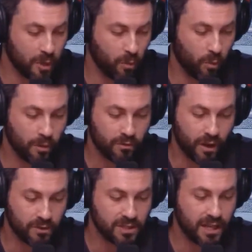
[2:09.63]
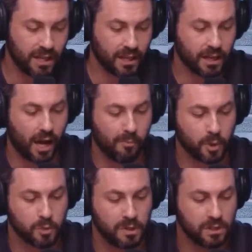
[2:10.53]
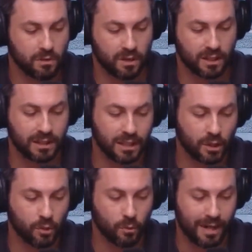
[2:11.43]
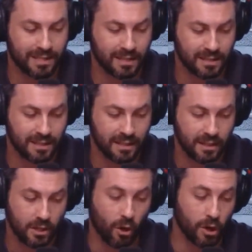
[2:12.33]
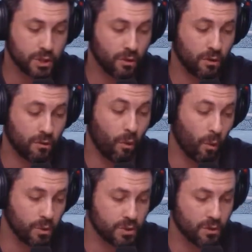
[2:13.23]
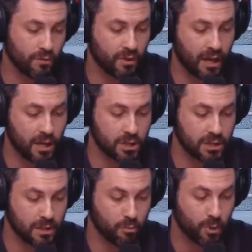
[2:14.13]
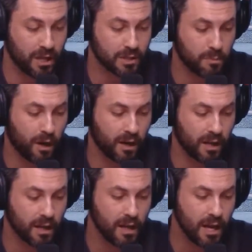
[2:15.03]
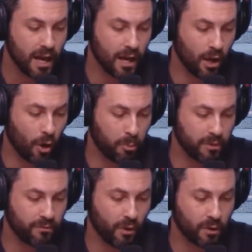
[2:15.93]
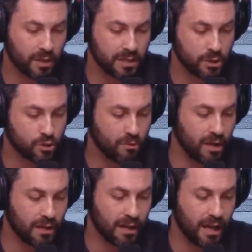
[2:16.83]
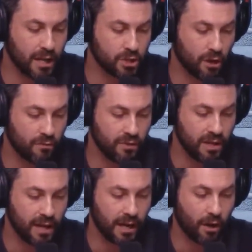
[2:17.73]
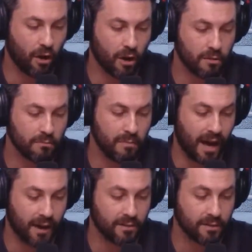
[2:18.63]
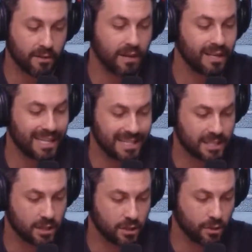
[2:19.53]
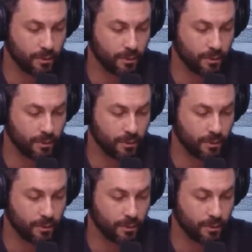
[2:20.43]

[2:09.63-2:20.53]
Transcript: Award for outstanding accomplishment during clinical residency. He also holds certifications in brain spotting and open focus and trained in HRV at HeartMath Institute.